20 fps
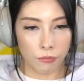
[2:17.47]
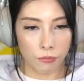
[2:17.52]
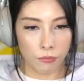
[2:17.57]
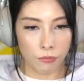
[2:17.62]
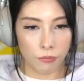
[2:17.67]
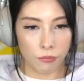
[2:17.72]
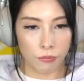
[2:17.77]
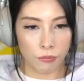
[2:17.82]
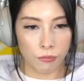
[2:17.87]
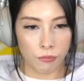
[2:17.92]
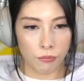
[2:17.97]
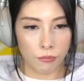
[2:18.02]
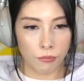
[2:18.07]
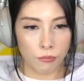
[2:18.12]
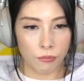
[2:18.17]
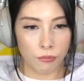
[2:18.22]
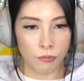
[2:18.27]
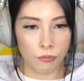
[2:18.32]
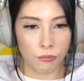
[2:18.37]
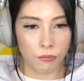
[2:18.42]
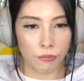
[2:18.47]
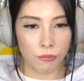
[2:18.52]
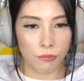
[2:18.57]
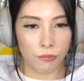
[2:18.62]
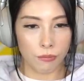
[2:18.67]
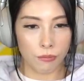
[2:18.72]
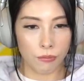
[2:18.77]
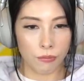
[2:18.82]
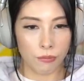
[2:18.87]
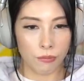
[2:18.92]

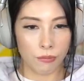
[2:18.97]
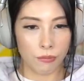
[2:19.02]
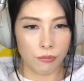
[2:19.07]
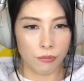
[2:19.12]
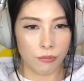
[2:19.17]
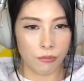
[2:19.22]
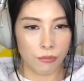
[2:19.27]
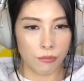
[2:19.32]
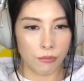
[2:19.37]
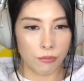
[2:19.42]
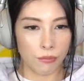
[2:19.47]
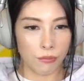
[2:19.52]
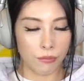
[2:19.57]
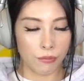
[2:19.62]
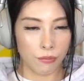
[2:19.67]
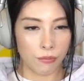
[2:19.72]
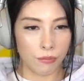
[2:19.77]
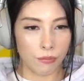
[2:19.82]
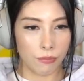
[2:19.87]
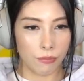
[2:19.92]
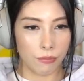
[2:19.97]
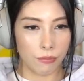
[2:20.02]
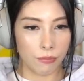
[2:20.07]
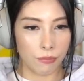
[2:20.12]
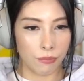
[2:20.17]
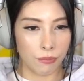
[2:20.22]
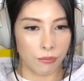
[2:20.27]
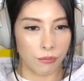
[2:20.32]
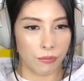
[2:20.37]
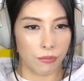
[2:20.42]

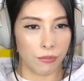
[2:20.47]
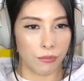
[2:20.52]
[no speech]